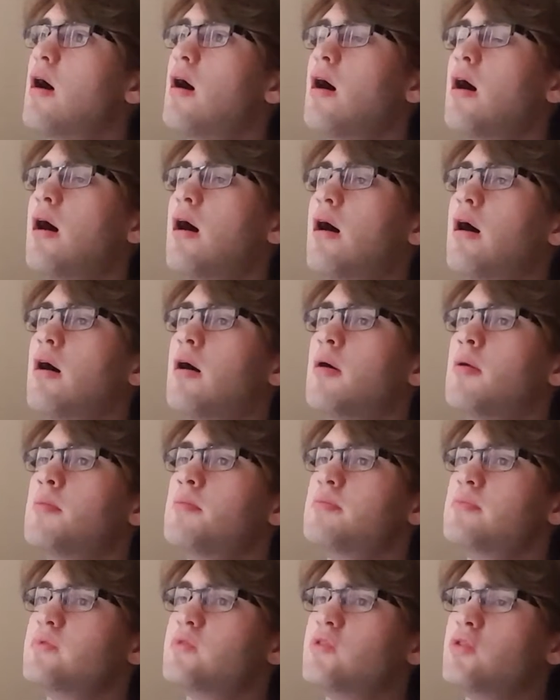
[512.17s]

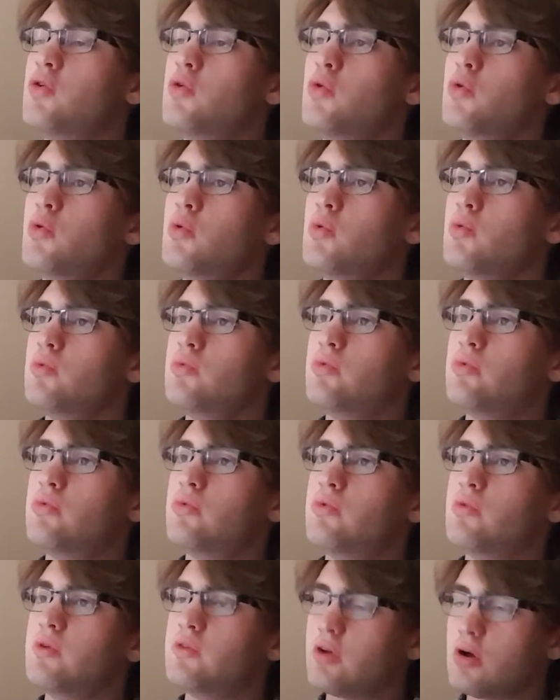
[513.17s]
to
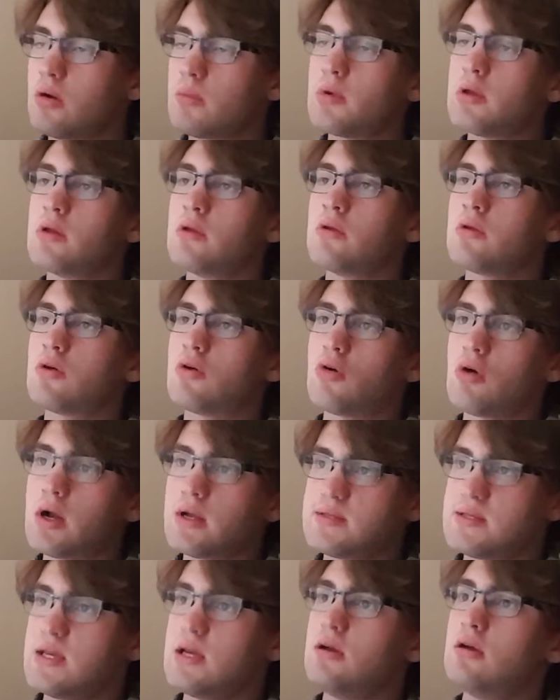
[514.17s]
determine
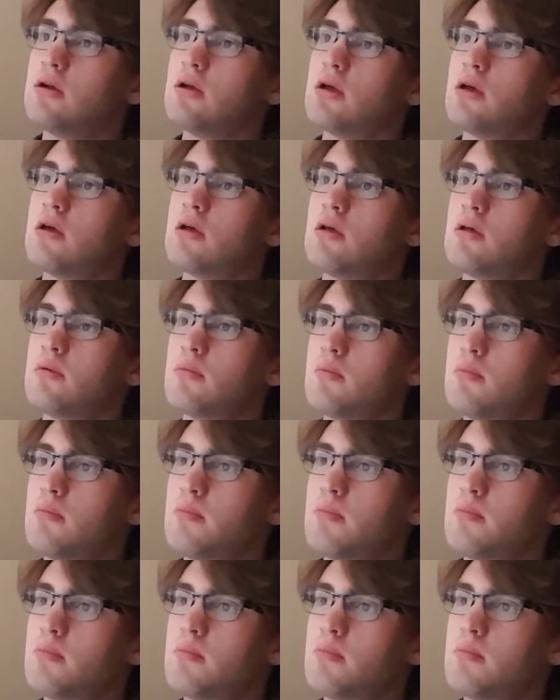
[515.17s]
criteria